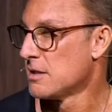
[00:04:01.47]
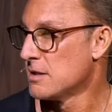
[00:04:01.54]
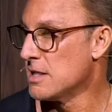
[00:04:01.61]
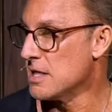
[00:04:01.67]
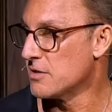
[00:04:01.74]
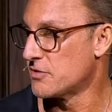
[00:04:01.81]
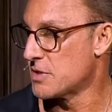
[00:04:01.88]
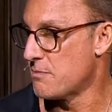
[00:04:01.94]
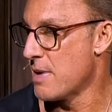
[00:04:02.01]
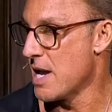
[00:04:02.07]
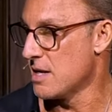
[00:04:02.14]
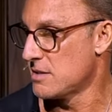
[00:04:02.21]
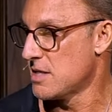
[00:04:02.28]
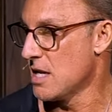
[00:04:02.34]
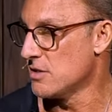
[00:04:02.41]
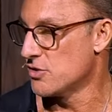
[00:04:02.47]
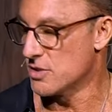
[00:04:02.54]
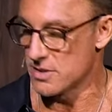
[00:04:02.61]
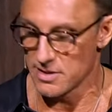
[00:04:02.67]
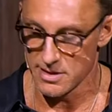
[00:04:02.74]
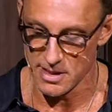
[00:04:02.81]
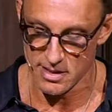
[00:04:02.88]
needs to pay
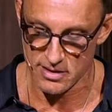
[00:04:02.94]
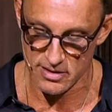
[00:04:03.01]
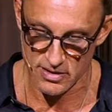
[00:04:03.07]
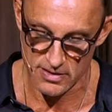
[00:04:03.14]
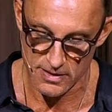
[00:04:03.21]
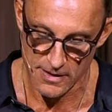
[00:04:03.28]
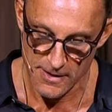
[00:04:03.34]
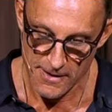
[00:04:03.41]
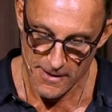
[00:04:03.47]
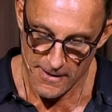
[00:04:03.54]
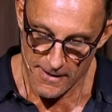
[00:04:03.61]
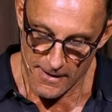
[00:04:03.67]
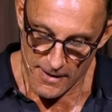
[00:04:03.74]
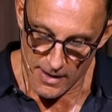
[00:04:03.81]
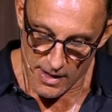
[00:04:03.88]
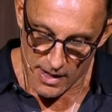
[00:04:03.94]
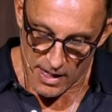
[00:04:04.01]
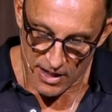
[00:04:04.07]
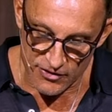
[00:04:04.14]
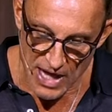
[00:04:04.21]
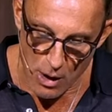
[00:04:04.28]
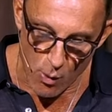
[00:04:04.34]
attention to this,
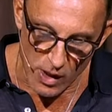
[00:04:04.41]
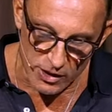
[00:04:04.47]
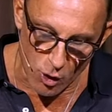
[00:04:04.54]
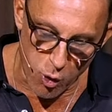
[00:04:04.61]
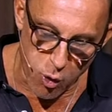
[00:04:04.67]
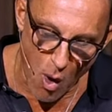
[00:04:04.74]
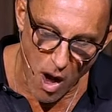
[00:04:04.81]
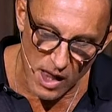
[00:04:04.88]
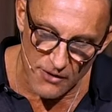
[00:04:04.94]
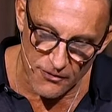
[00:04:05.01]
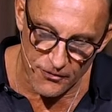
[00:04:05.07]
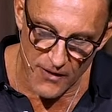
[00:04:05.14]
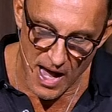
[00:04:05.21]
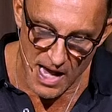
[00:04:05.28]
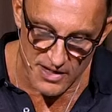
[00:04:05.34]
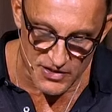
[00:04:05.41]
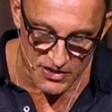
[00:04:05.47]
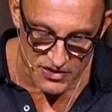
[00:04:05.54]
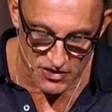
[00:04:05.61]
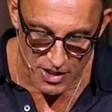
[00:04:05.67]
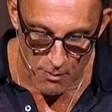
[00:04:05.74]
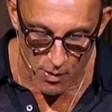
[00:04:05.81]
is that what qualifies
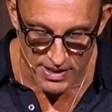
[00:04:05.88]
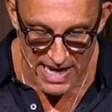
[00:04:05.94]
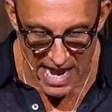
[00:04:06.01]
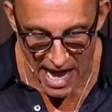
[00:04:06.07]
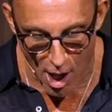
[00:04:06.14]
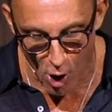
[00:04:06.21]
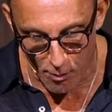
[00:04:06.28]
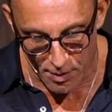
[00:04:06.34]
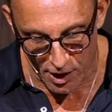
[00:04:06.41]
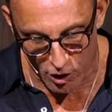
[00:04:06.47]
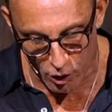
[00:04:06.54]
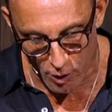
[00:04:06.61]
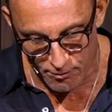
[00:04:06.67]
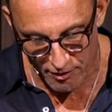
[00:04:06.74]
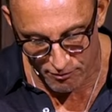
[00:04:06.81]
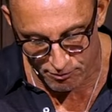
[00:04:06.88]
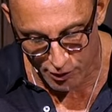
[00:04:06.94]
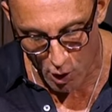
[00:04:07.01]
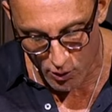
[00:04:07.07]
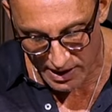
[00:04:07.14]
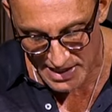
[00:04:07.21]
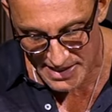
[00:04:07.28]
someone to help a group of
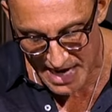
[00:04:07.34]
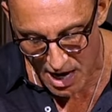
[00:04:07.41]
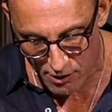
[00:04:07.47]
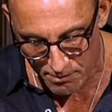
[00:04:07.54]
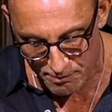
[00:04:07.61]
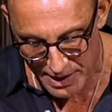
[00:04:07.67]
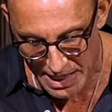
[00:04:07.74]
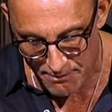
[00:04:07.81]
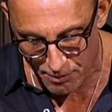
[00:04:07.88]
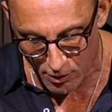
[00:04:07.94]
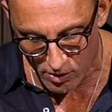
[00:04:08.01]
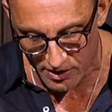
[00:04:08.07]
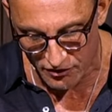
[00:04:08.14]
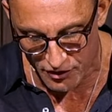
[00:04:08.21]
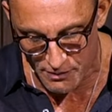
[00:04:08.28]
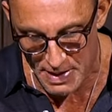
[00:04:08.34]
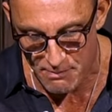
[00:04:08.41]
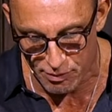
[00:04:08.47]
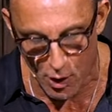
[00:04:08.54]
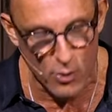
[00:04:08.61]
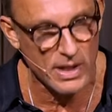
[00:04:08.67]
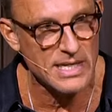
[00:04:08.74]
broken down people is to be
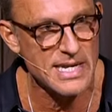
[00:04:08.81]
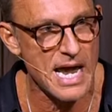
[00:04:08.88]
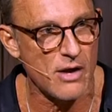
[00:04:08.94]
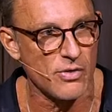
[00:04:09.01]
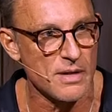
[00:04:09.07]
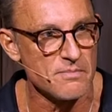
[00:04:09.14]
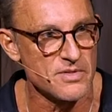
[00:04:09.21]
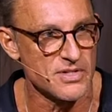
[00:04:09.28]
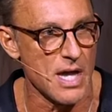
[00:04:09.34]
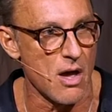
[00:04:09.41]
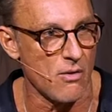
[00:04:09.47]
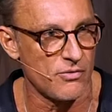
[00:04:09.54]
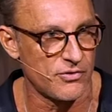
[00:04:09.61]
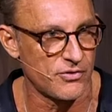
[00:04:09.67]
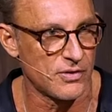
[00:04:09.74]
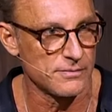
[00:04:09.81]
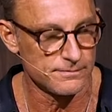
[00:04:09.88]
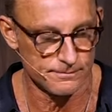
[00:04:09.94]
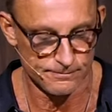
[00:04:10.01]
broken down themselves.